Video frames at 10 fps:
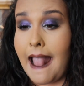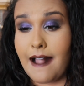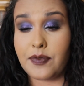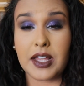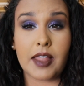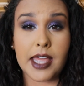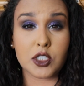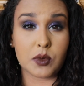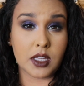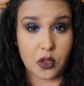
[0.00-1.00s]
and they
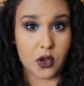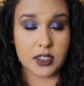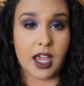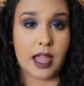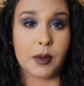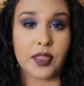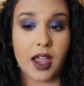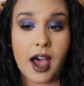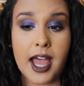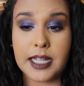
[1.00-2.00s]
last a really long time on
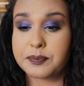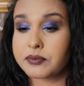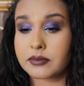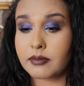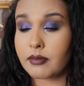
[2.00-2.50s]
the eye.